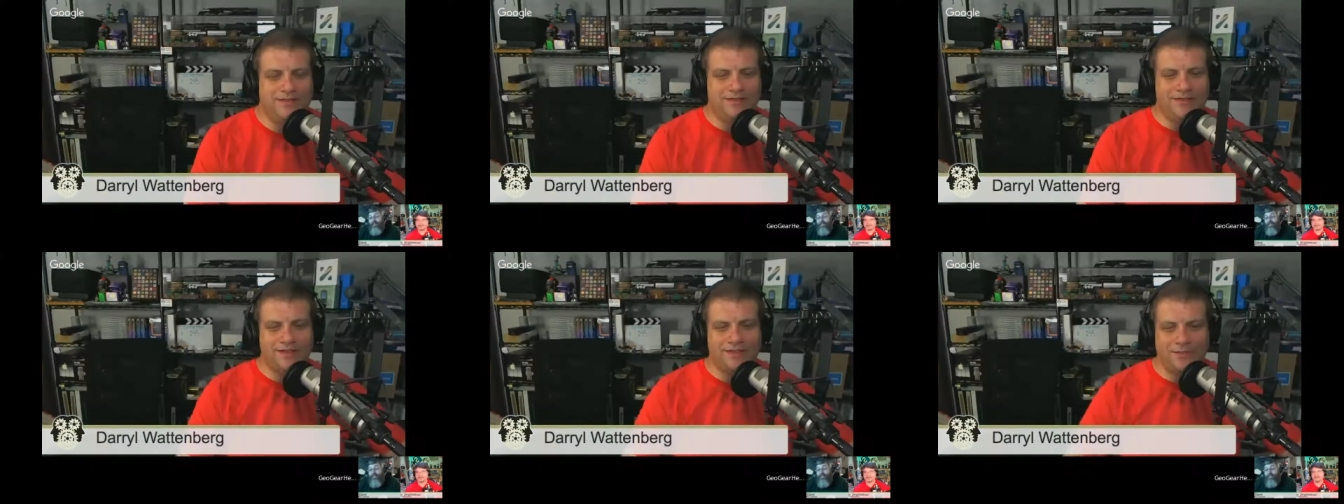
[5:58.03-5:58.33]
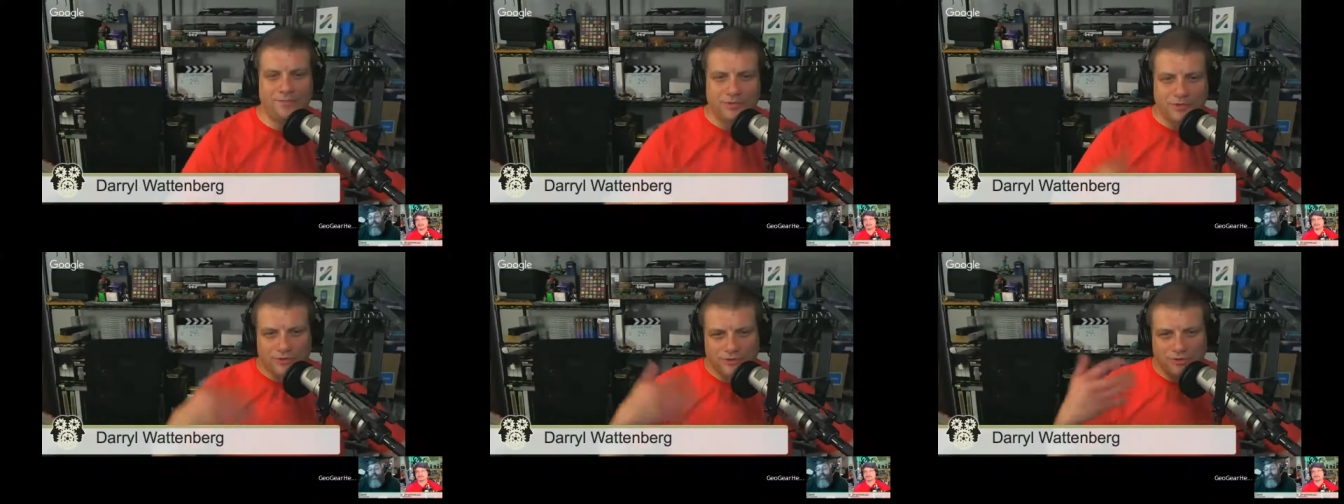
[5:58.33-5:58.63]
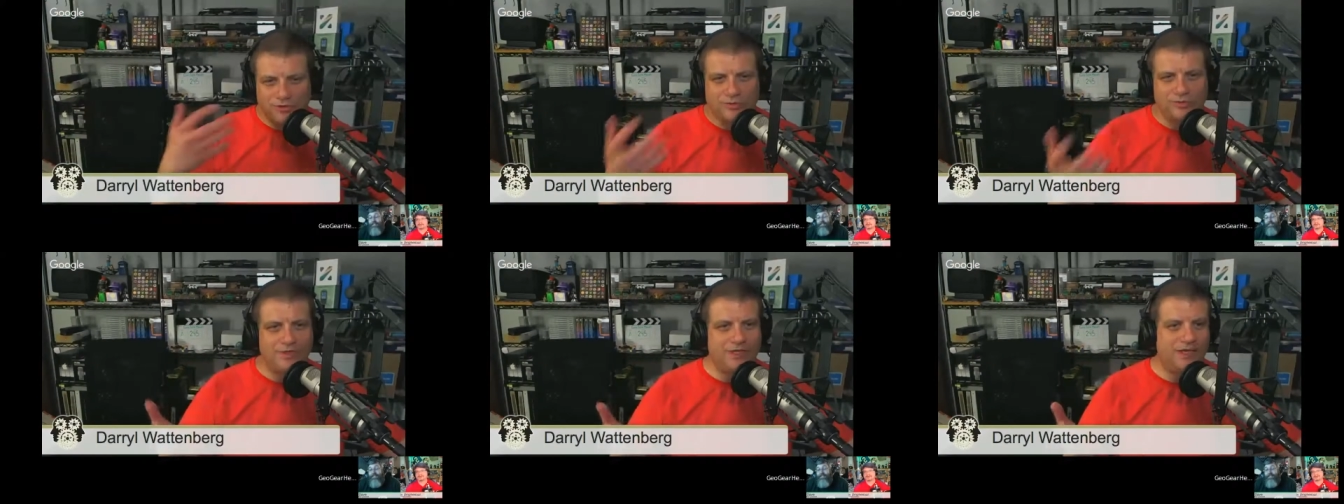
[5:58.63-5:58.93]
presume
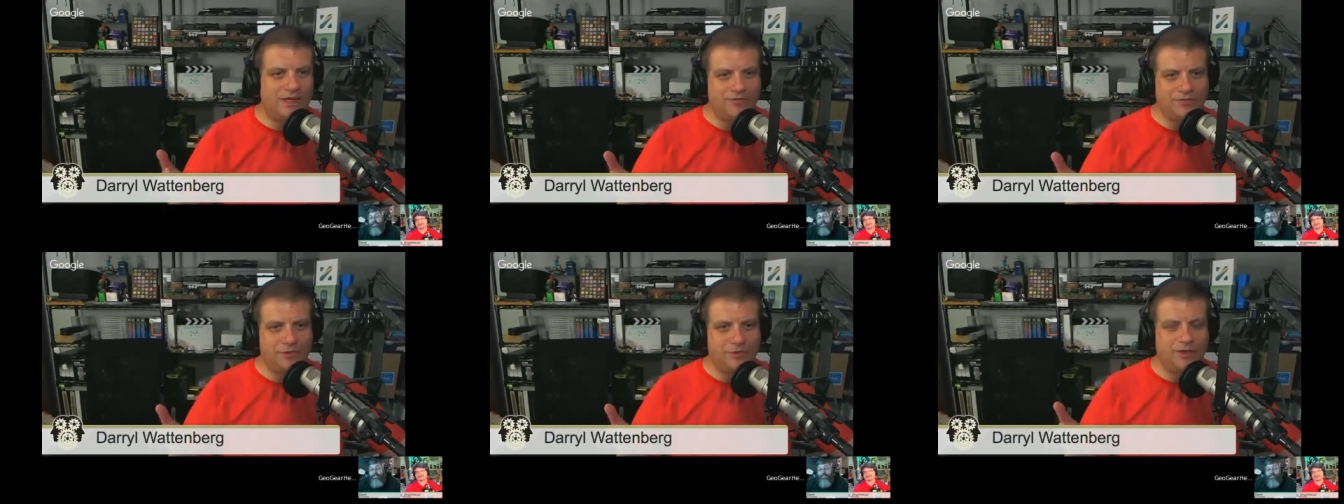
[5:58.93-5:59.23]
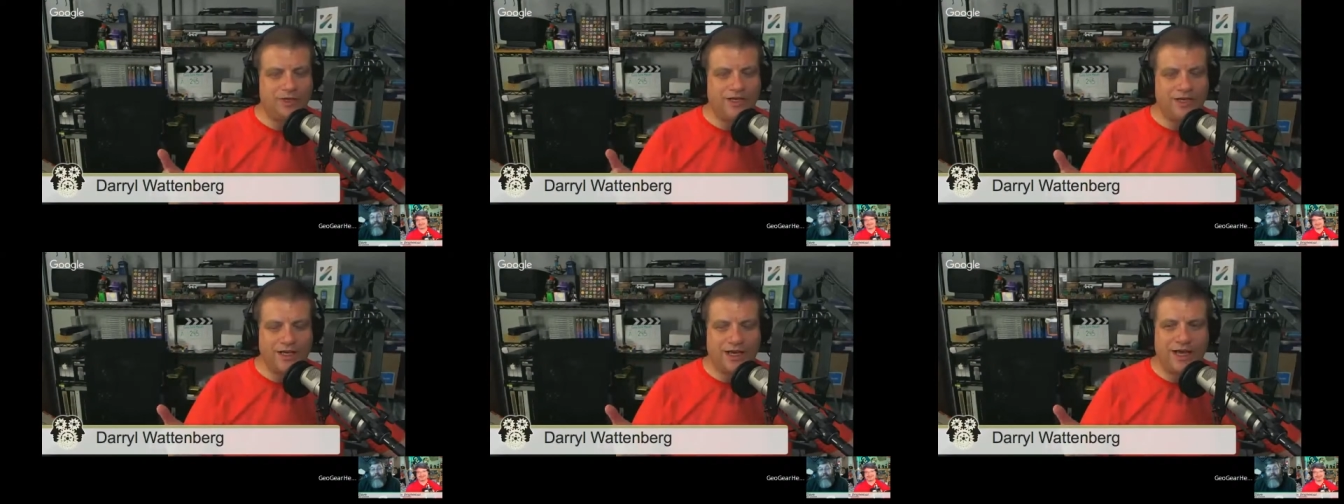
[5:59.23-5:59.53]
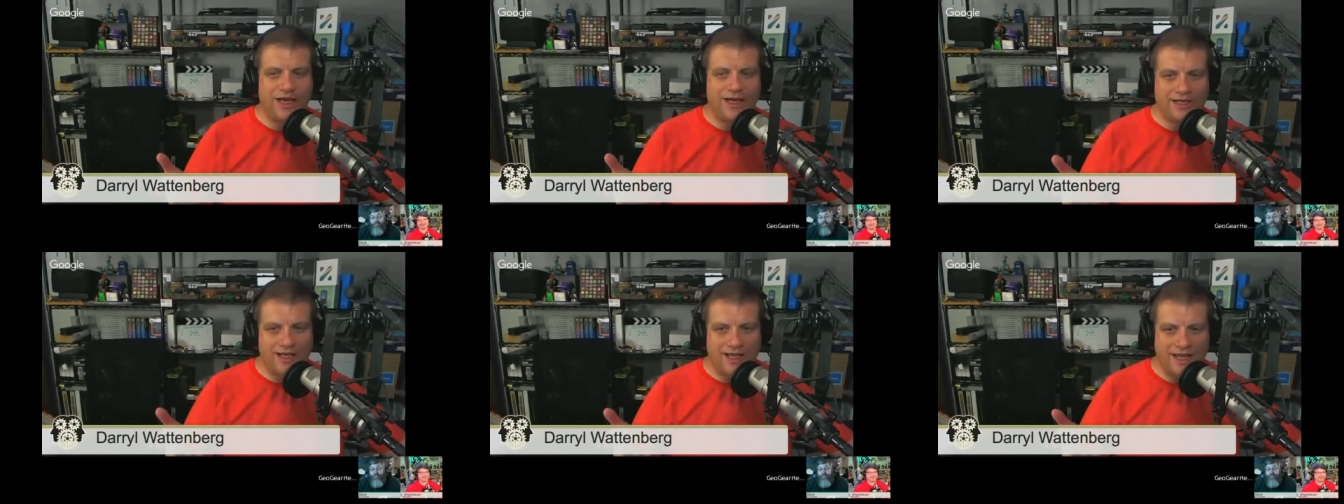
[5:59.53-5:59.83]
that everyone can hide
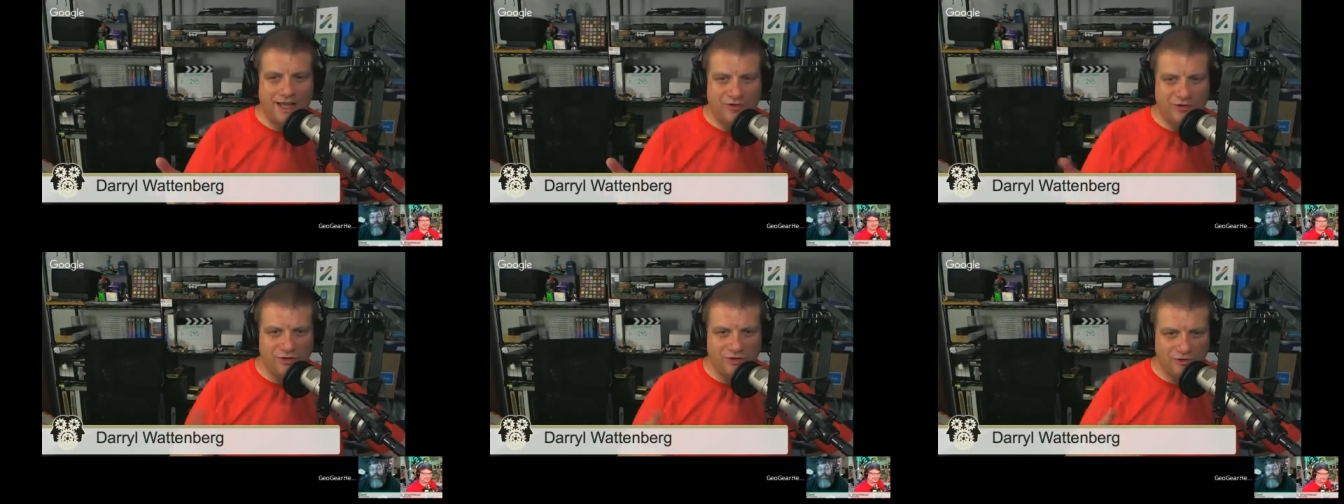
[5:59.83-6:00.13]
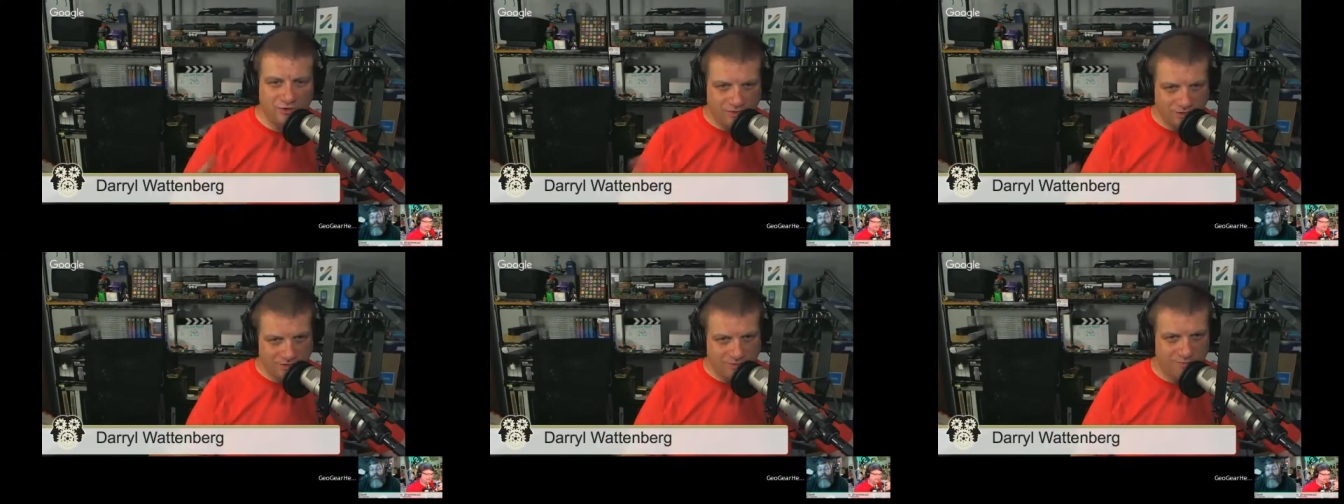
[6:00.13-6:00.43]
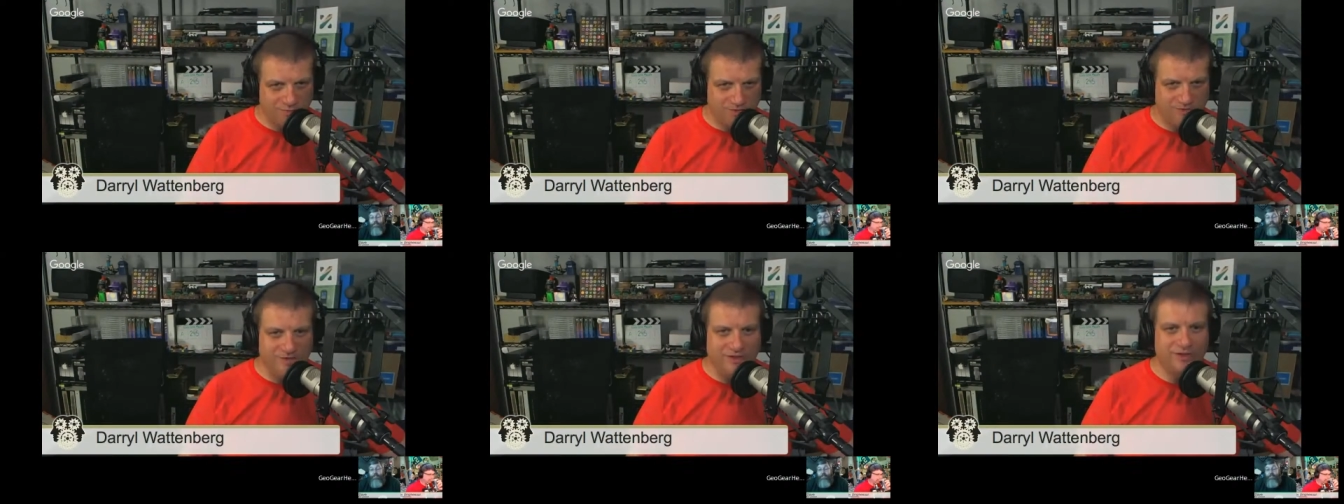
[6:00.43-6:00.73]
a cache until they
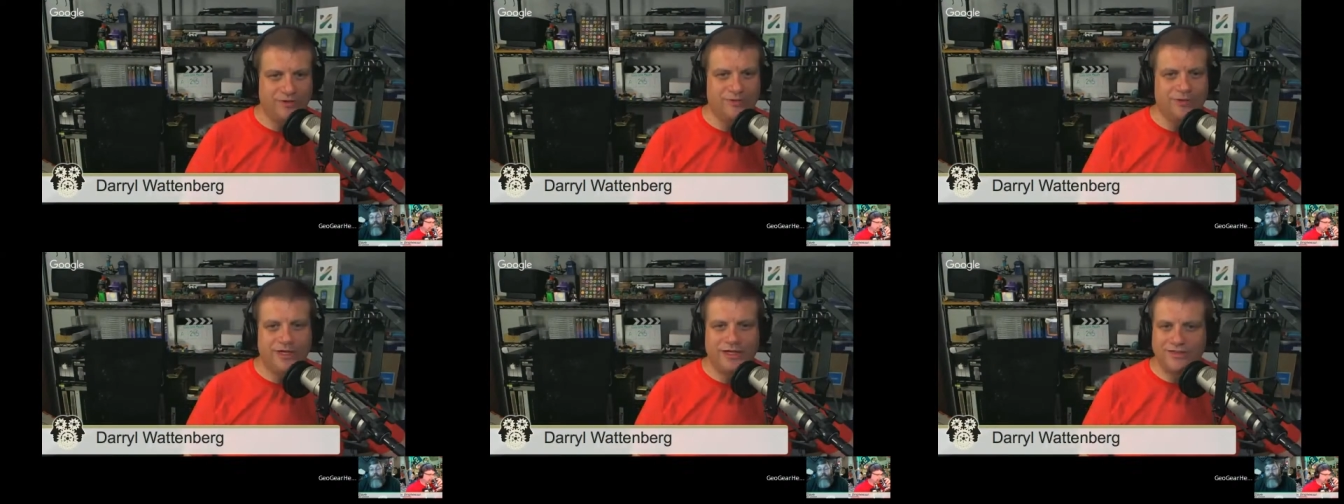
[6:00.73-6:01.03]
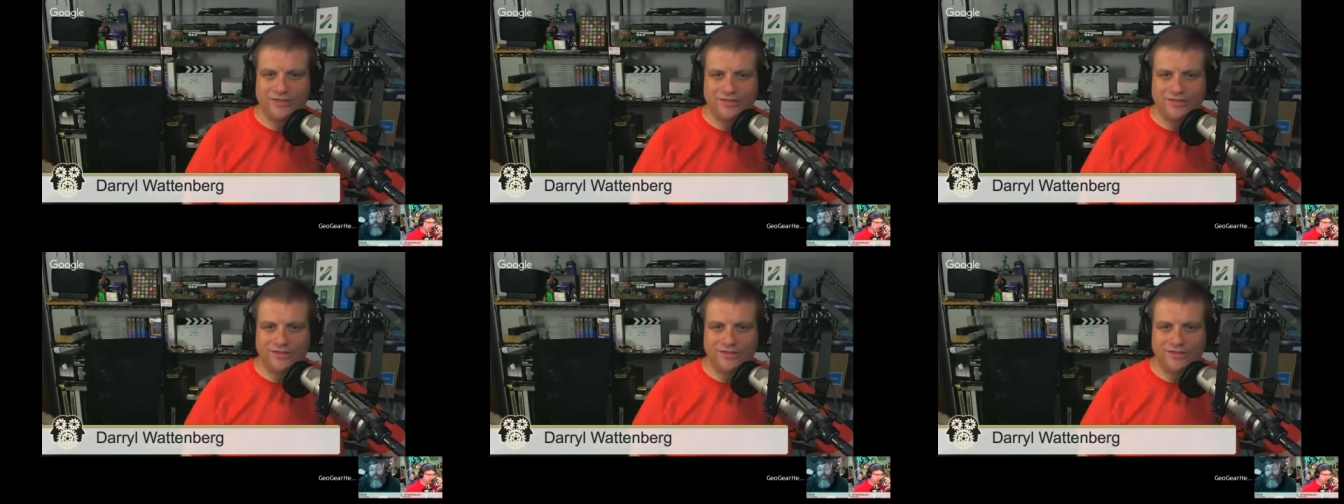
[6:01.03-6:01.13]
prove otherwise.